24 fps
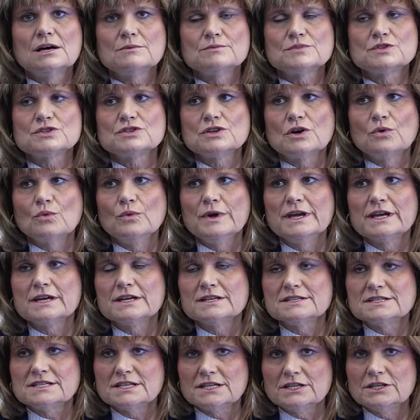So we
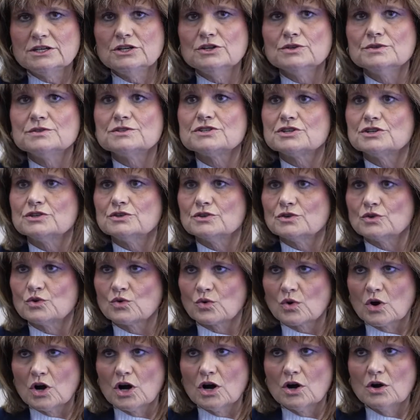continue to
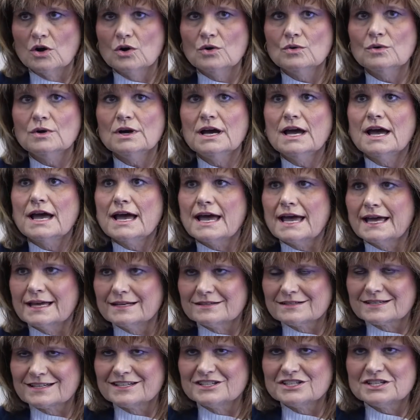grow
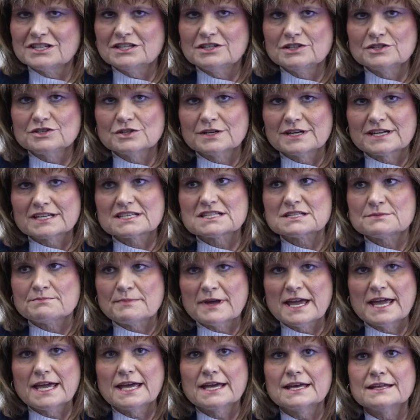and continue to
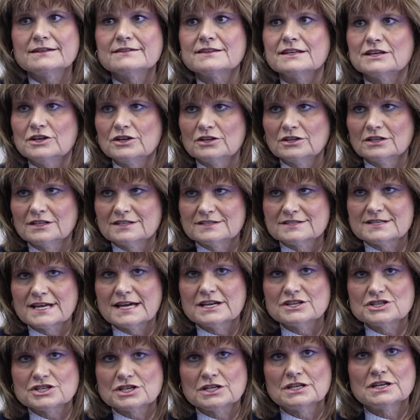expand the
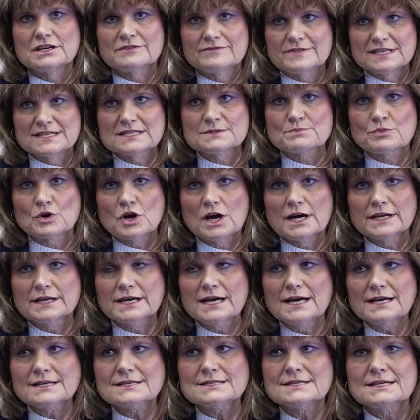utilization of this
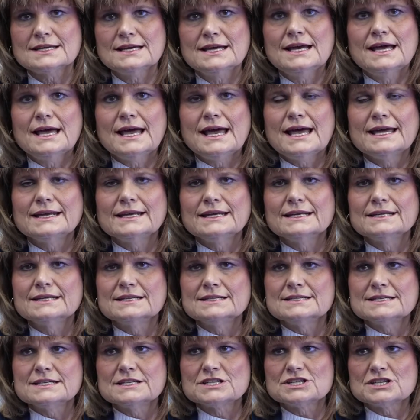product. And in
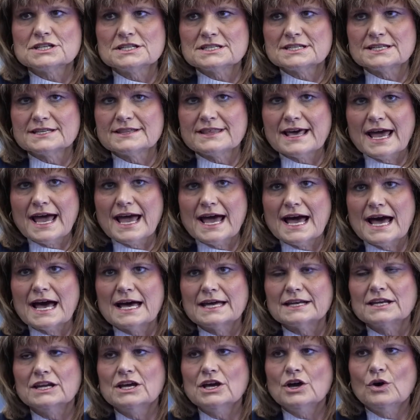addition to
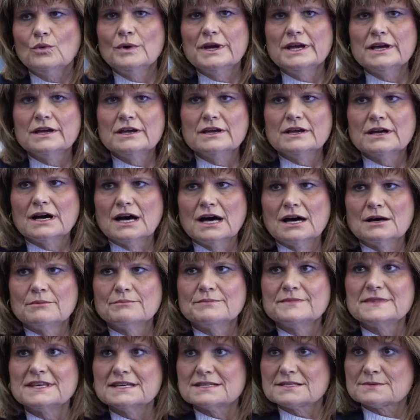that,
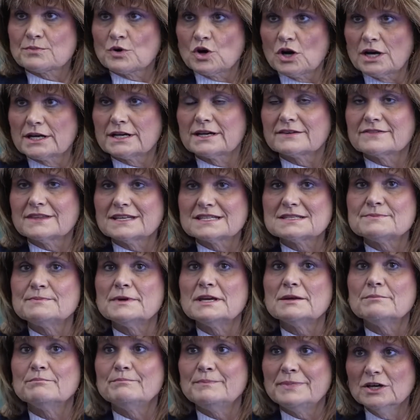this product that's
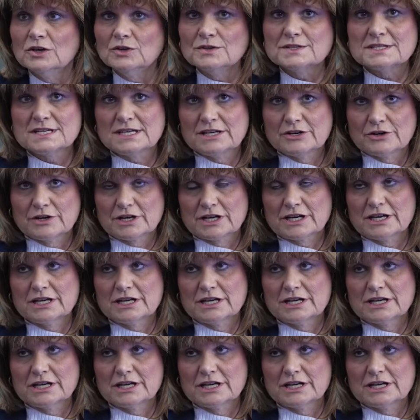being built here in